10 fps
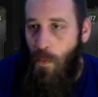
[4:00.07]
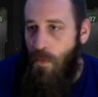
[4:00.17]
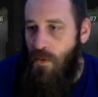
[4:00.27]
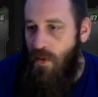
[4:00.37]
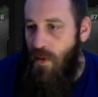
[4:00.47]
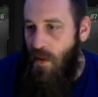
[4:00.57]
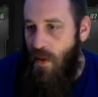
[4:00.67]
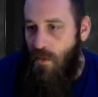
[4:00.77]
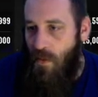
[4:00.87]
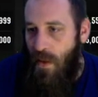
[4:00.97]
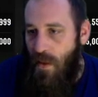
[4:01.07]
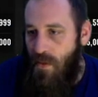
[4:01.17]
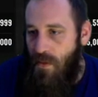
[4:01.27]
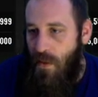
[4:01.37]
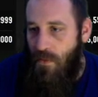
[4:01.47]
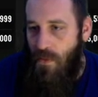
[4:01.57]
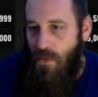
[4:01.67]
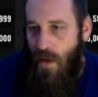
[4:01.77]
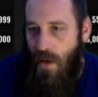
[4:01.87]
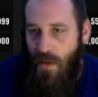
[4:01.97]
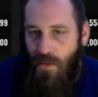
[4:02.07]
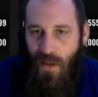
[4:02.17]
we're sitting at on 87s right now.